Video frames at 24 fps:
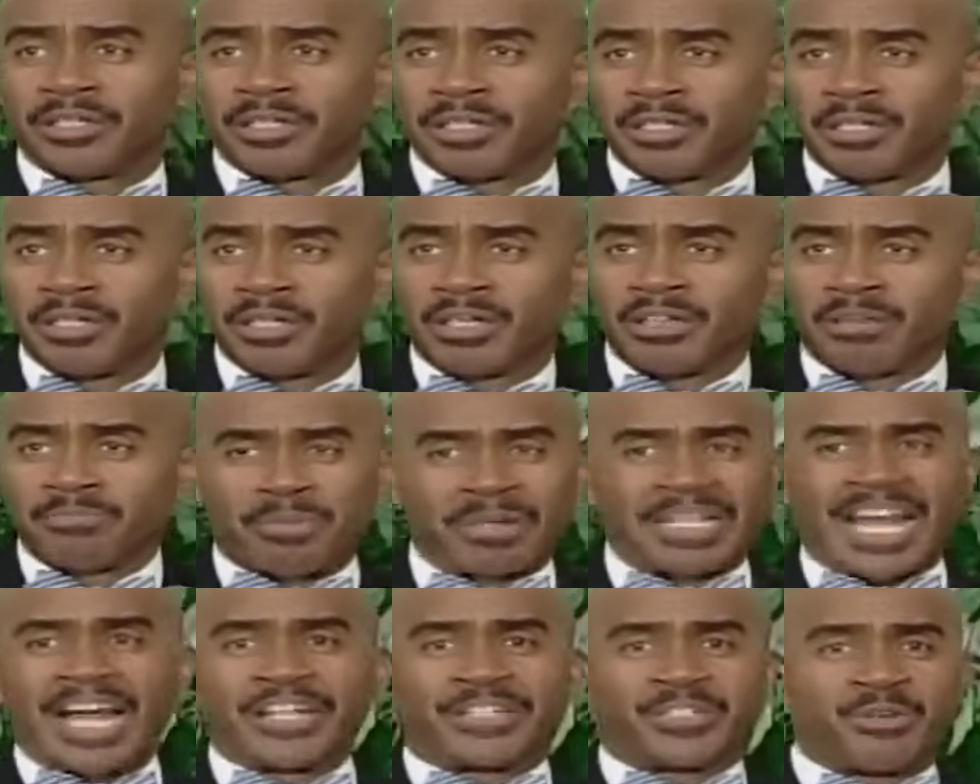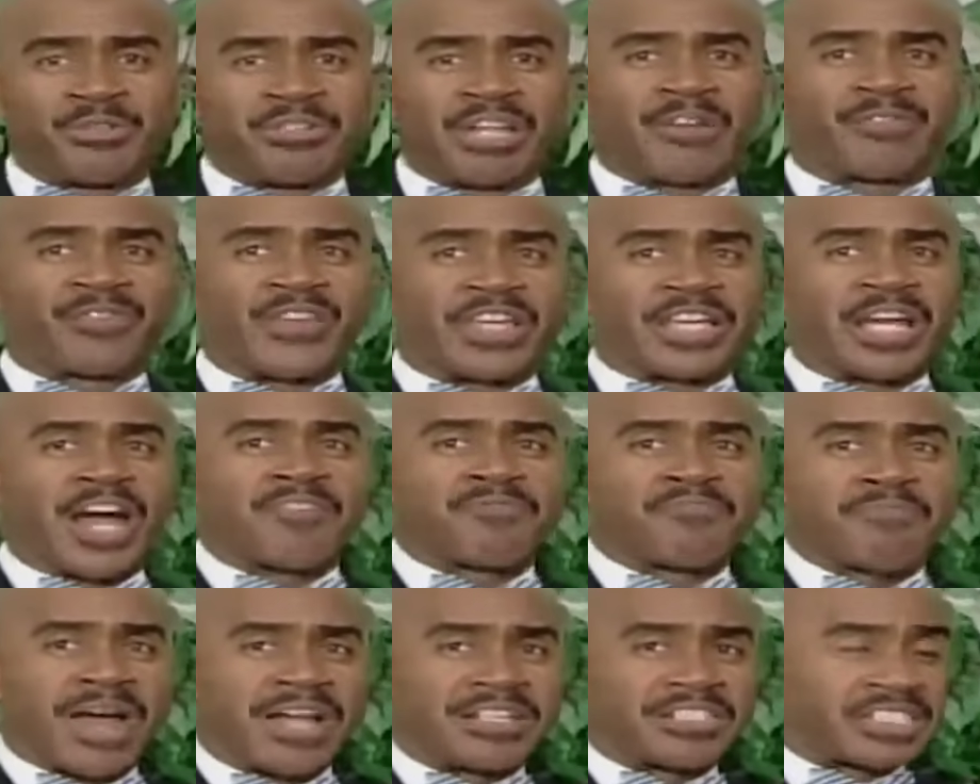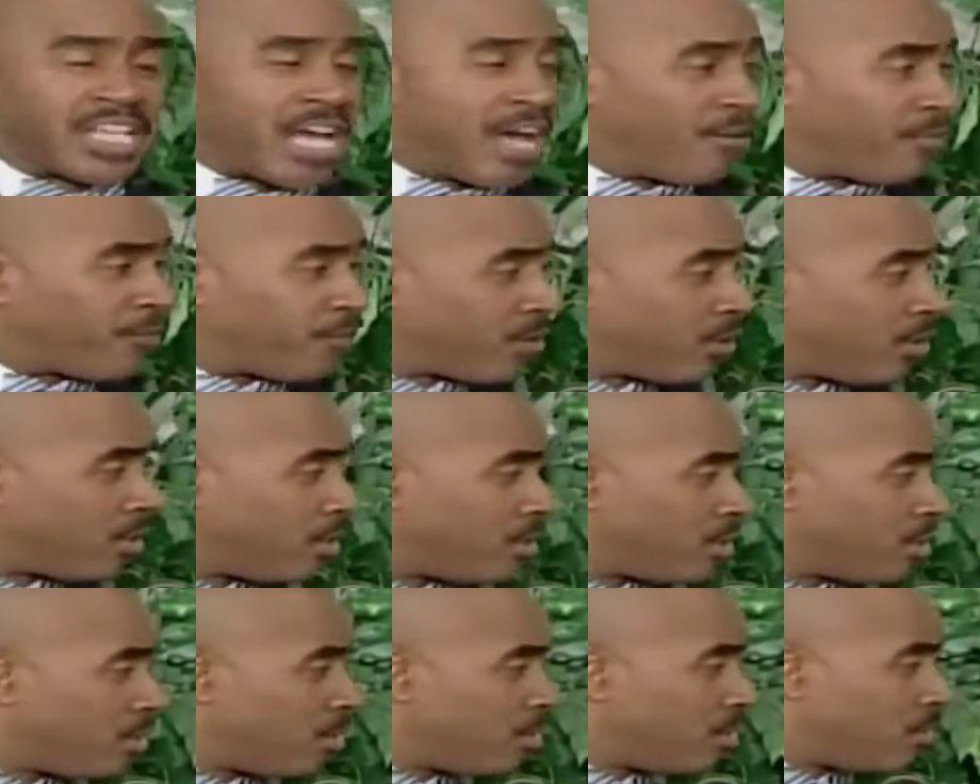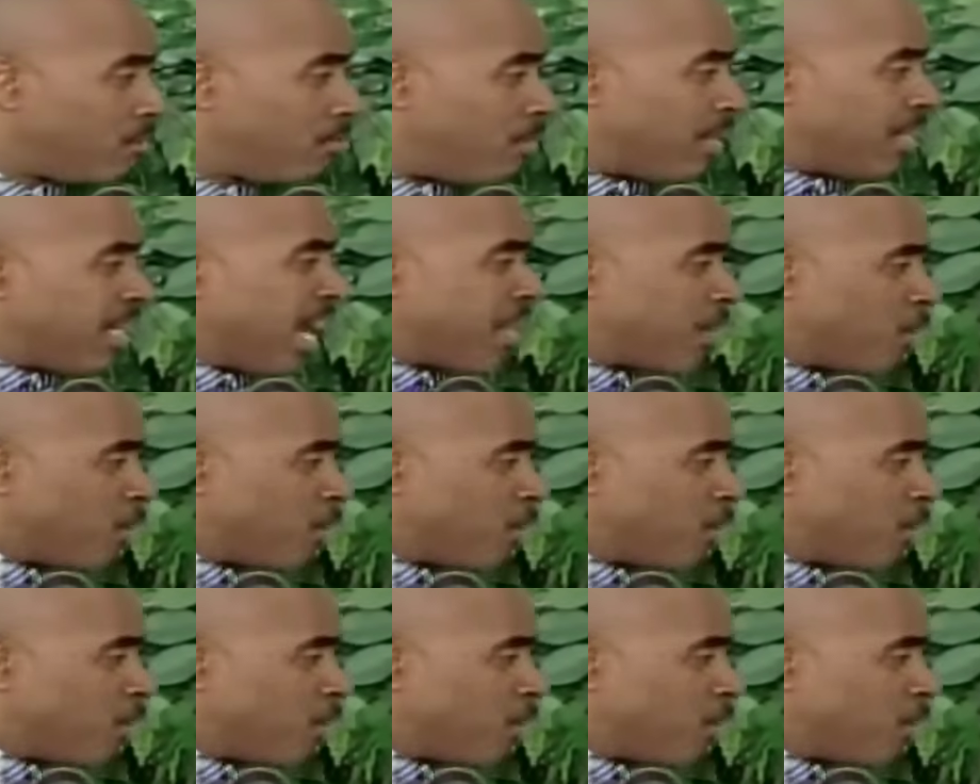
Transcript: Mm But I do nothing of myself. Right. But